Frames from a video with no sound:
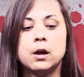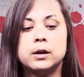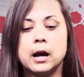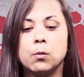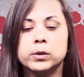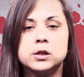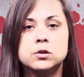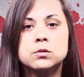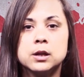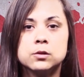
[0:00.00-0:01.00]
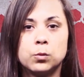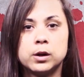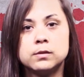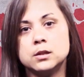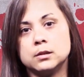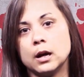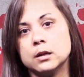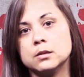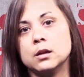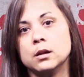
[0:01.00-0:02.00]
Now, when they do this, one of these
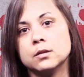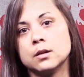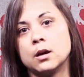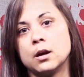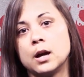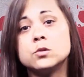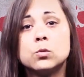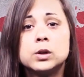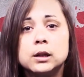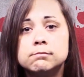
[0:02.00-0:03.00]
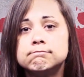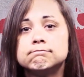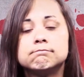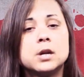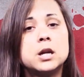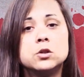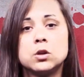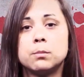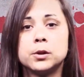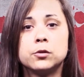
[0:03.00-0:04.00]
guys is a high school kid. He
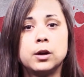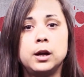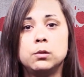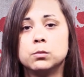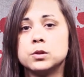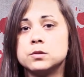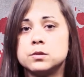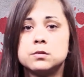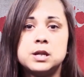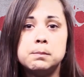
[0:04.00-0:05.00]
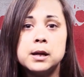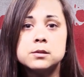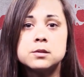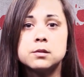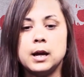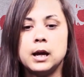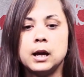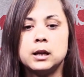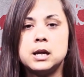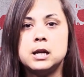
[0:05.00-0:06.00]
showed up on the train with his teammates,
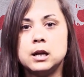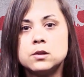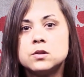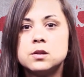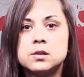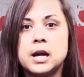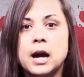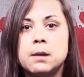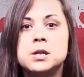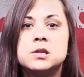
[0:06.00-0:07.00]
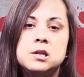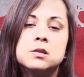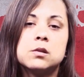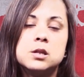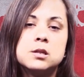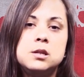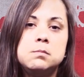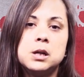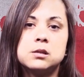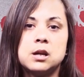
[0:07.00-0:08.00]
and he gets to this cab, he sees all his
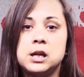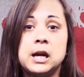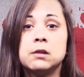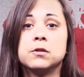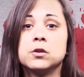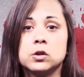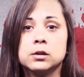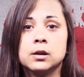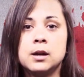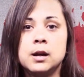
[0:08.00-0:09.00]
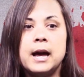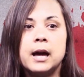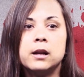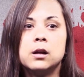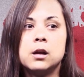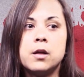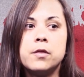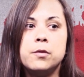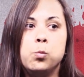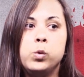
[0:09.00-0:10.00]
teammates, and he can't function. And
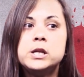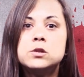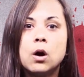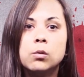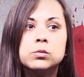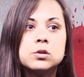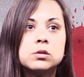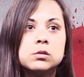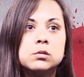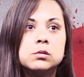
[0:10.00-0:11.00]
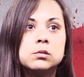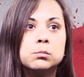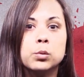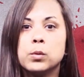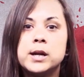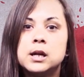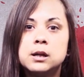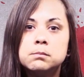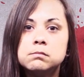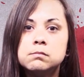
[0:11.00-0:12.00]
we don't berate
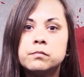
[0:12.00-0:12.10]
him.